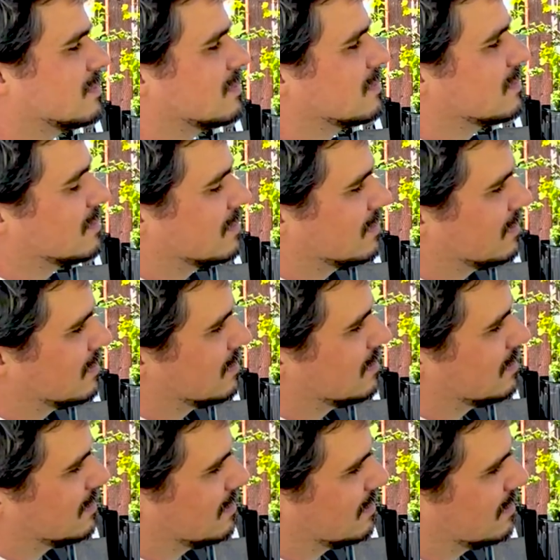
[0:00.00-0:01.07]

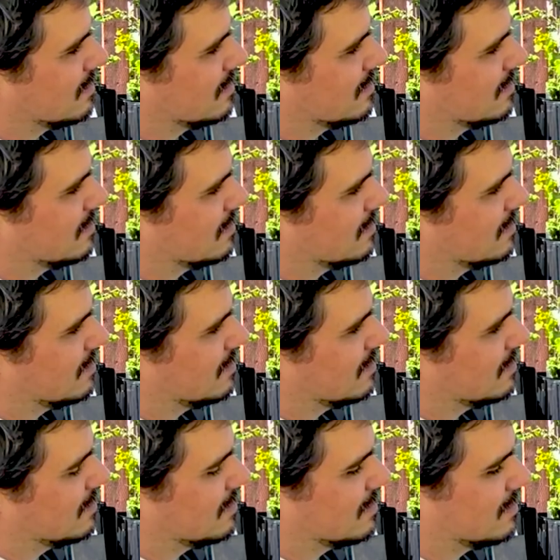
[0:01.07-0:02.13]

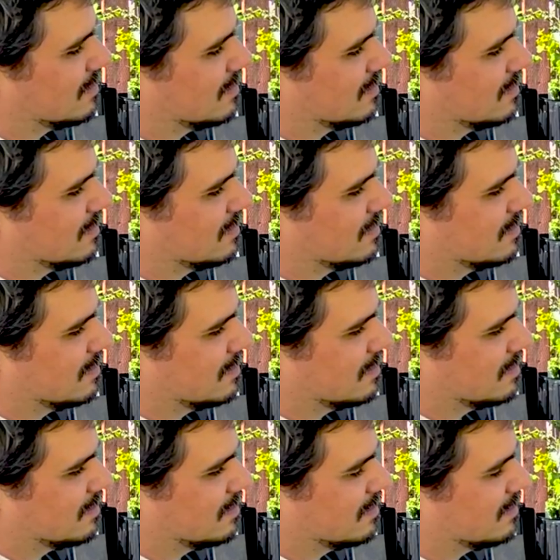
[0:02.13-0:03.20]

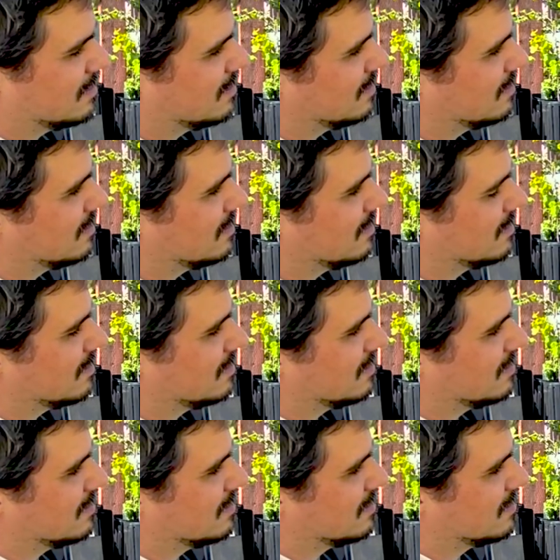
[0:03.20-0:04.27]

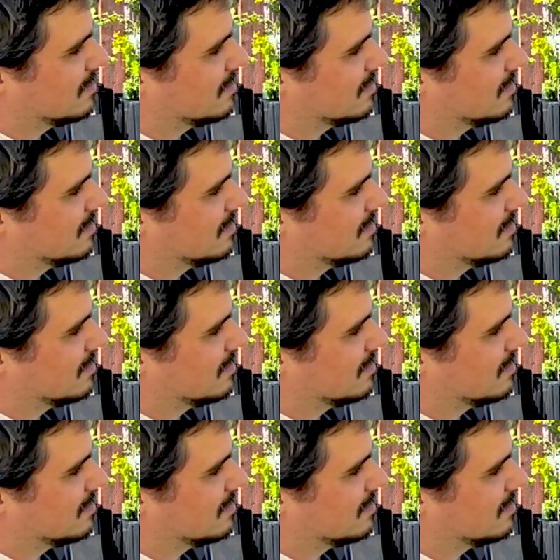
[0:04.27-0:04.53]
(silent)